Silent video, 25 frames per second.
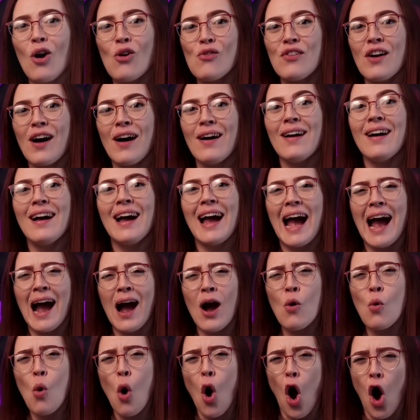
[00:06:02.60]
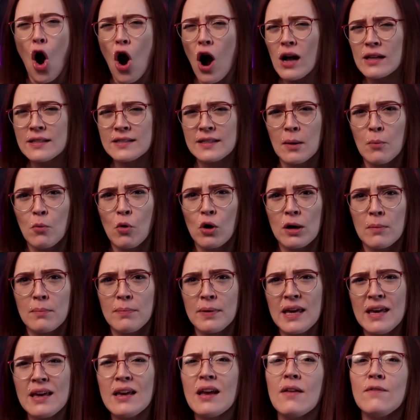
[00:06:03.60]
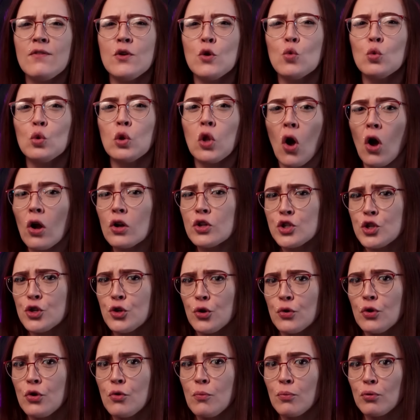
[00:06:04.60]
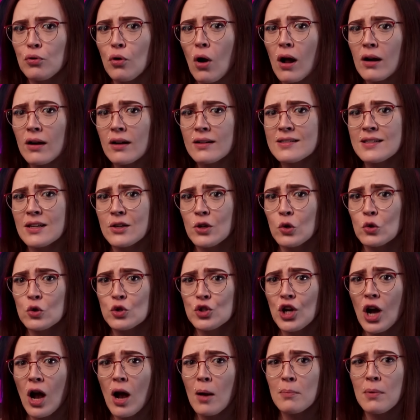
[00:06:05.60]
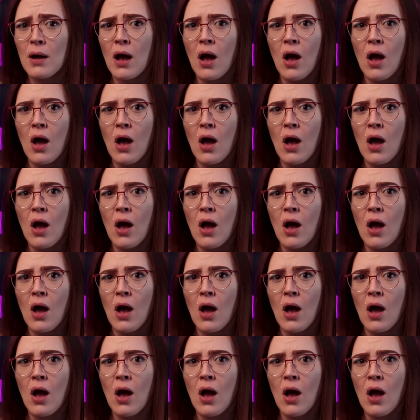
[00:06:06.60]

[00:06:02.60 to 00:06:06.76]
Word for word: As of right now, we are the only only Etsy course in the world built on a foundation of